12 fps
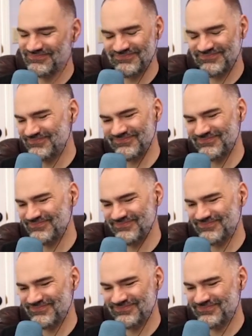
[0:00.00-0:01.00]

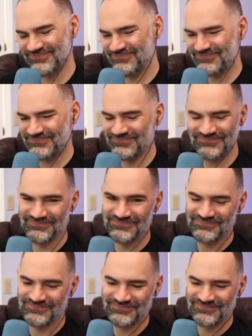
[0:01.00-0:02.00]

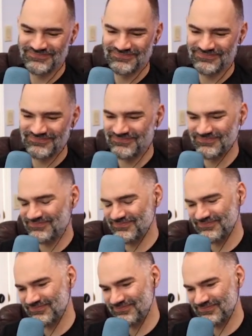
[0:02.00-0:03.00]

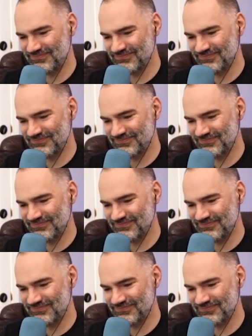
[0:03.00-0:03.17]
The person shown says nothing.